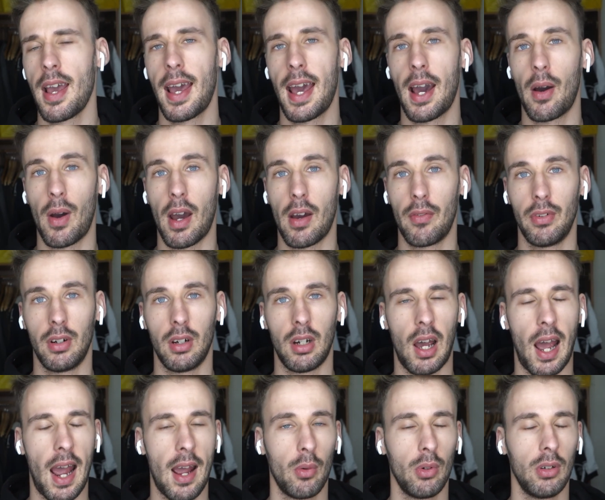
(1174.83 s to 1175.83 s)

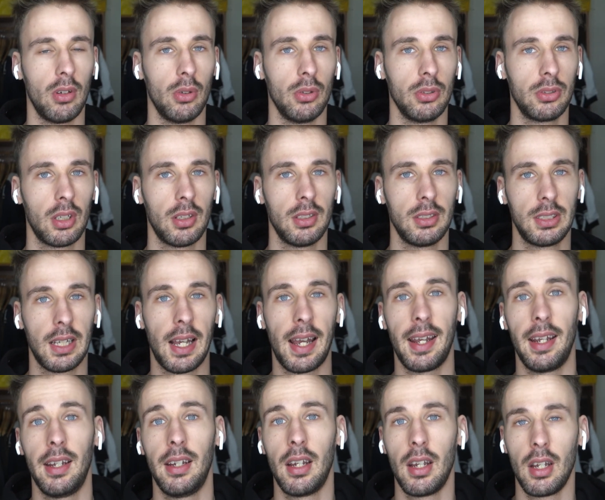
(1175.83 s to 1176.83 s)
However, I would also
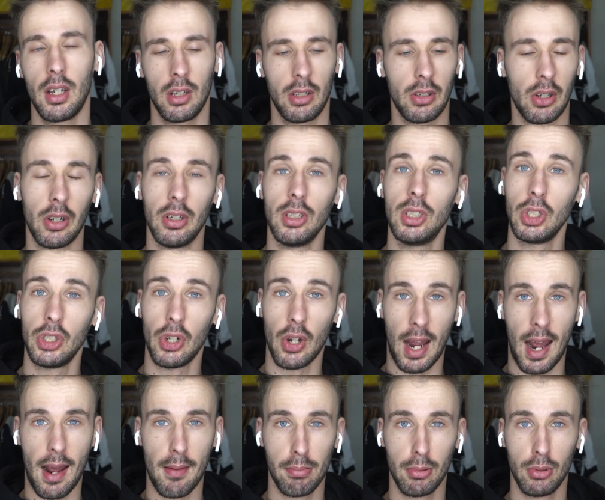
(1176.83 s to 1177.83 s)
say go to your
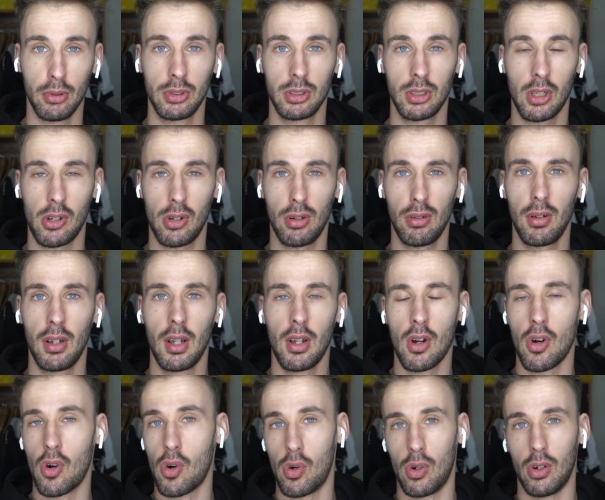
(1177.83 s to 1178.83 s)
Apple store
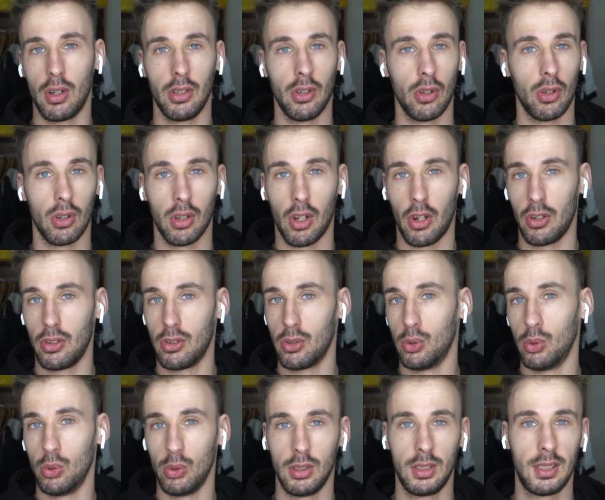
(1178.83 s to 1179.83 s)
or your
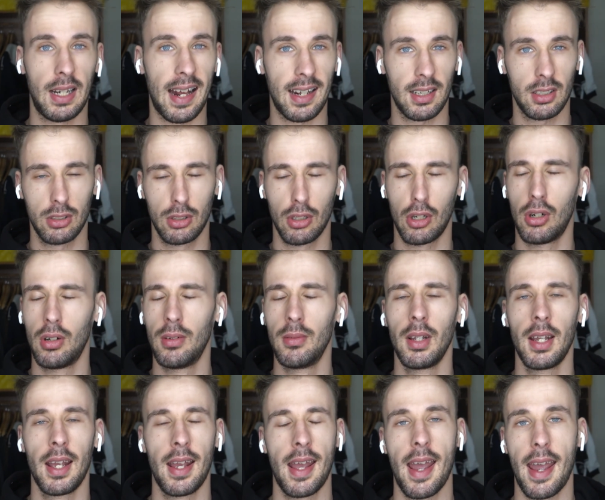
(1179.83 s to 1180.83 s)
local tech store
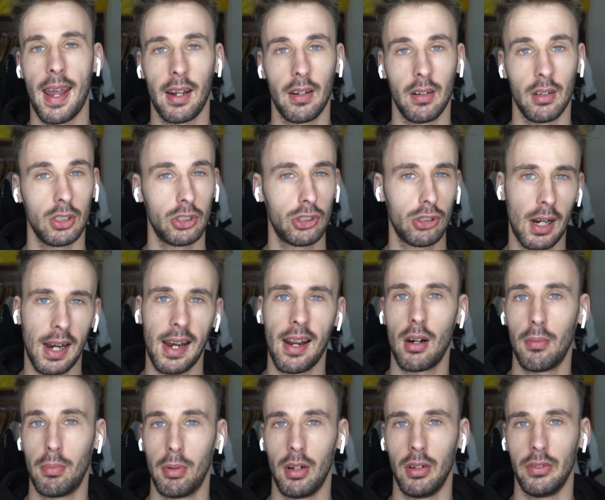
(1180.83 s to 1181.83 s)
and try
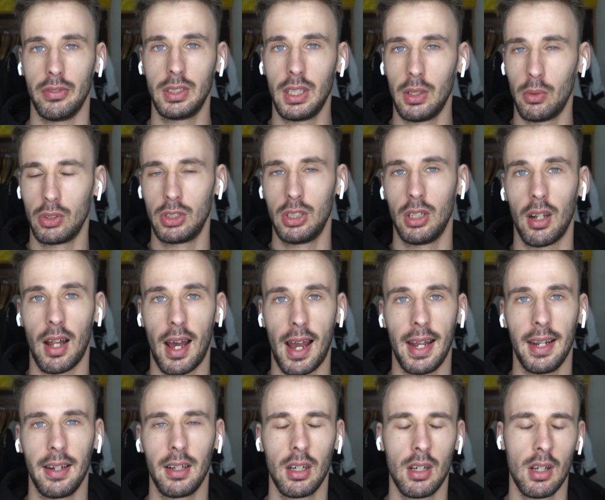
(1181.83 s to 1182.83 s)
out both, see what you
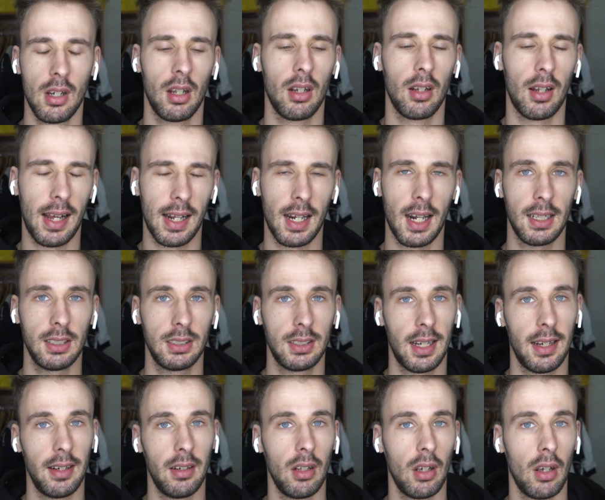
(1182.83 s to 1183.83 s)
like. Like I
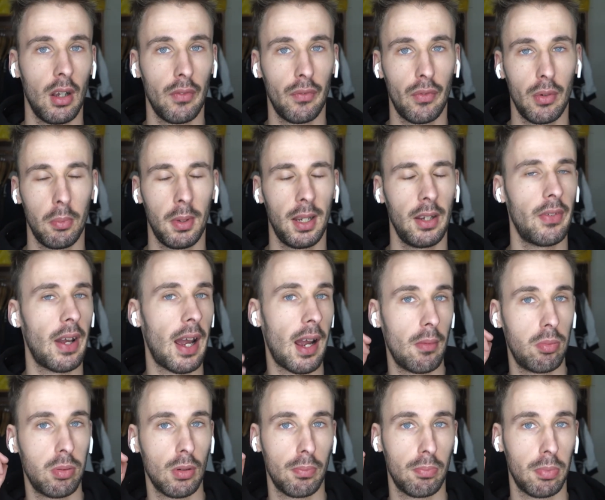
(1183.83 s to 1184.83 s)
said, For me, the
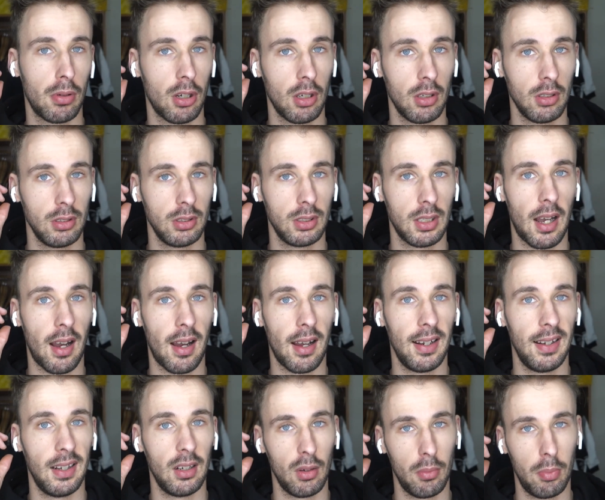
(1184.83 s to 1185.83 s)
AirPod Pros are a
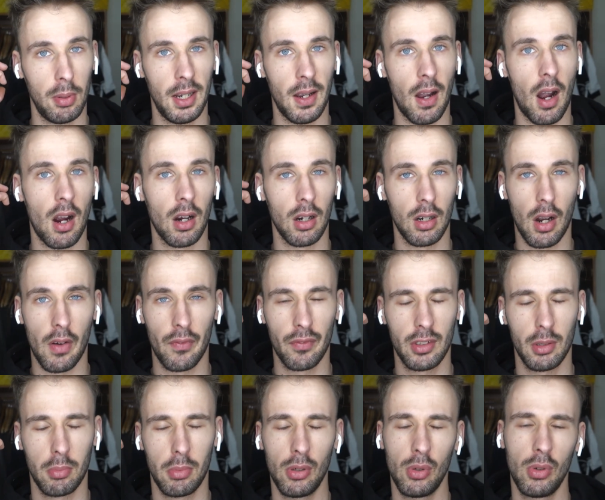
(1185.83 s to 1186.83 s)
little bit
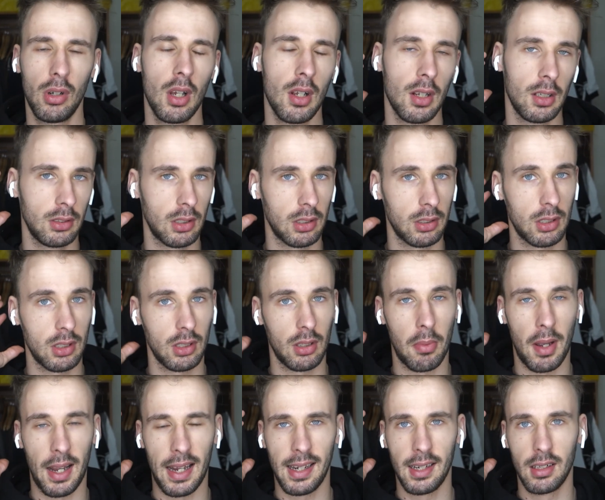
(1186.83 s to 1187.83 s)
uncomfortable just because of
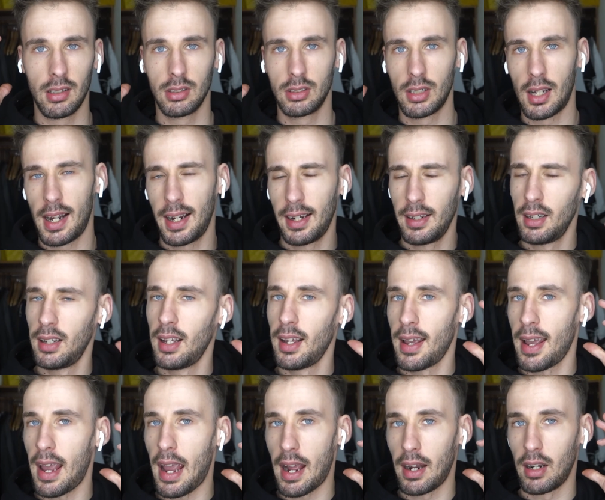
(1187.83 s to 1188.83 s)
my ear design,
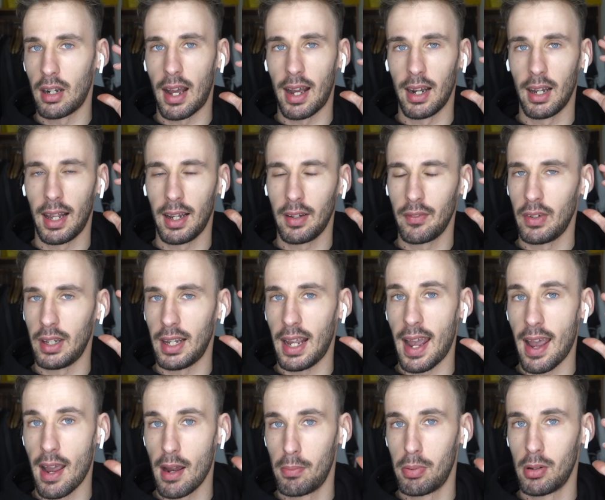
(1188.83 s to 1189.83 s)
and I like the
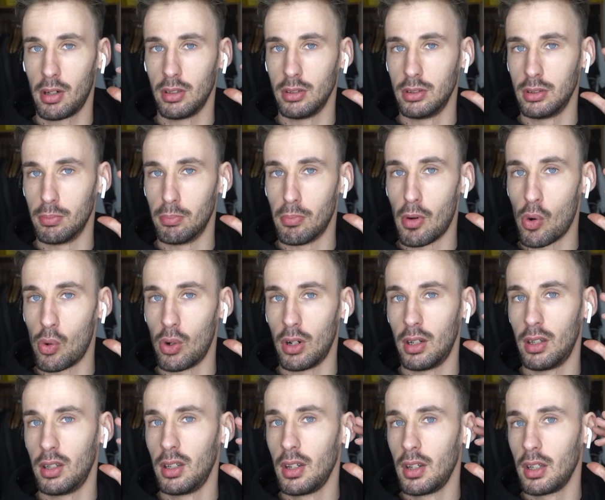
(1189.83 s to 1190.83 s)
AirPods
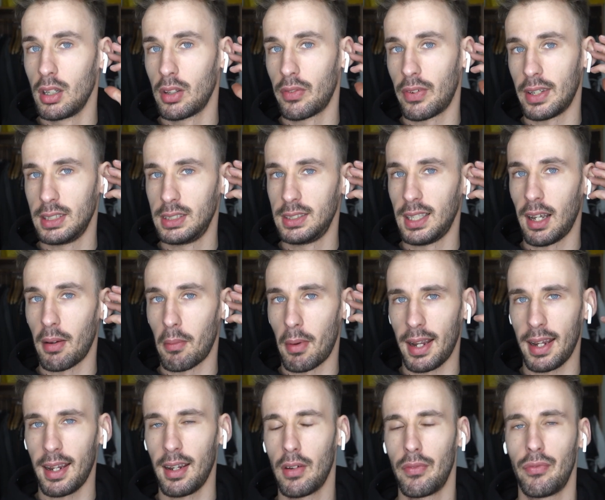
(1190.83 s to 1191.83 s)
more because they sit in
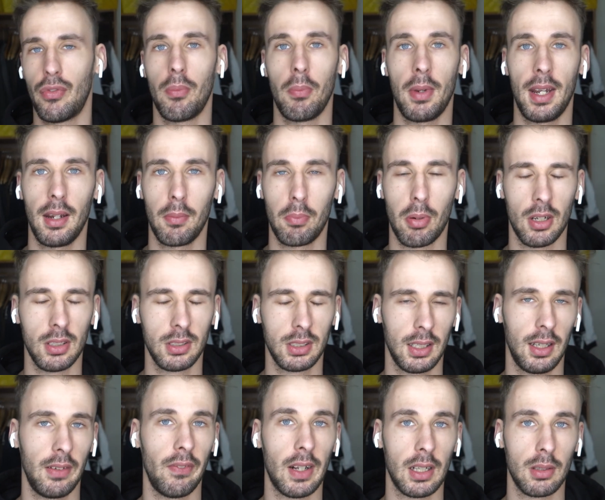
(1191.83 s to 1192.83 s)
my ear. For me
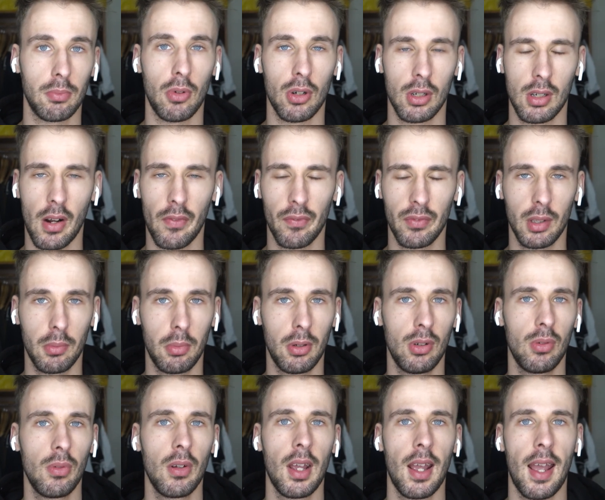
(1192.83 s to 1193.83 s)
personally, that's more
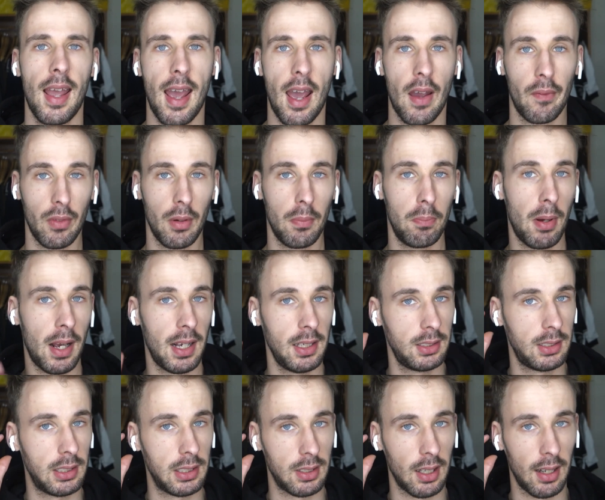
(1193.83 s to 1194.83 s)
comfortable, and the
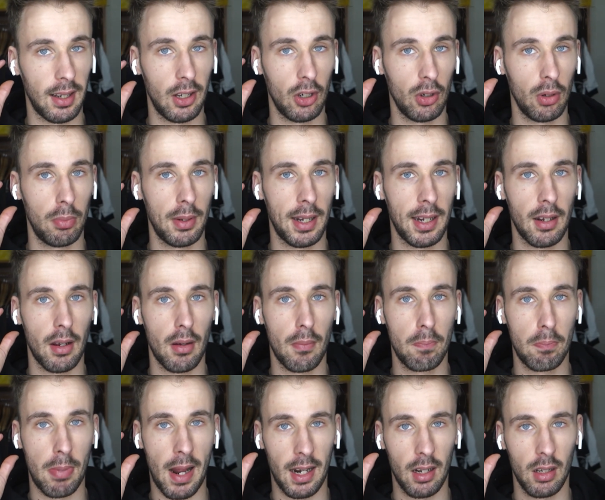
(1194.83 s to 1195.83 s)
bass is a little bit
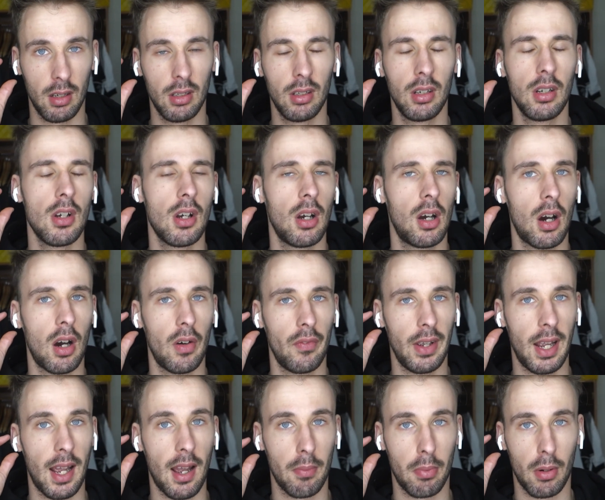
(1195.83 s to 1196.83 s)
better on
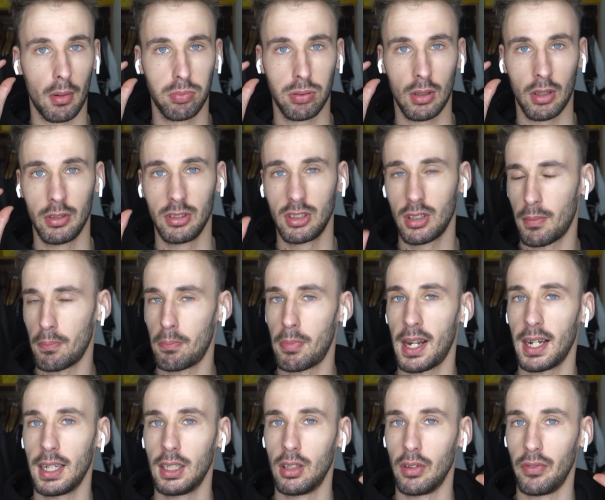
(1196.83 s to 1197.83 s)
the AirPod Pros
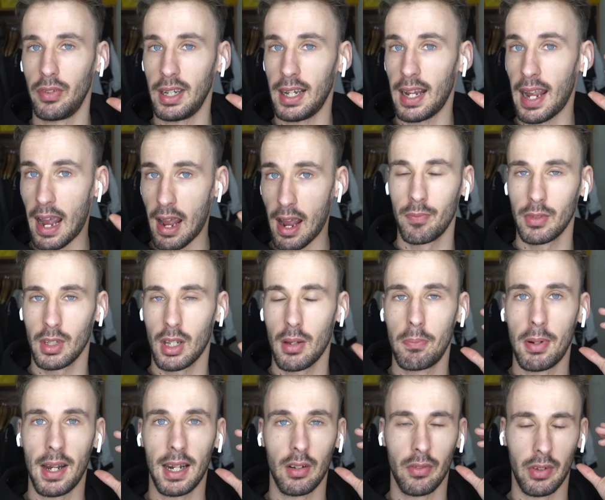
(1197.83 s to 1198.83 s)
compared to the
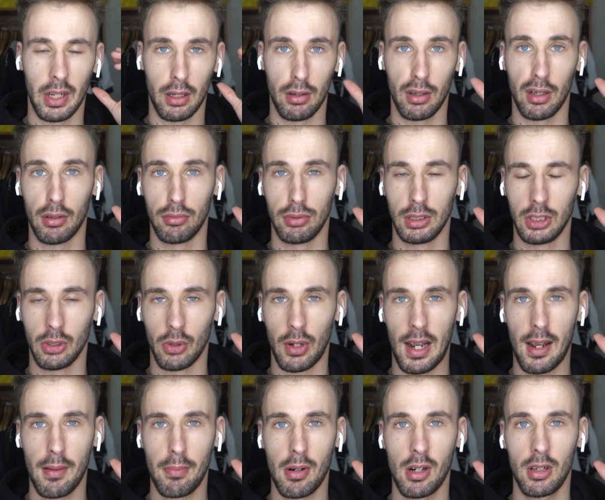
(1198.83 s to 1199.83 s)
original
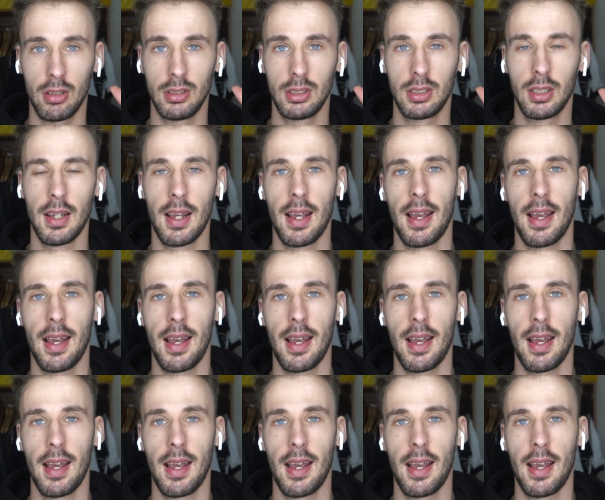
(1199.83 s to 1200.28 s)
AirPods.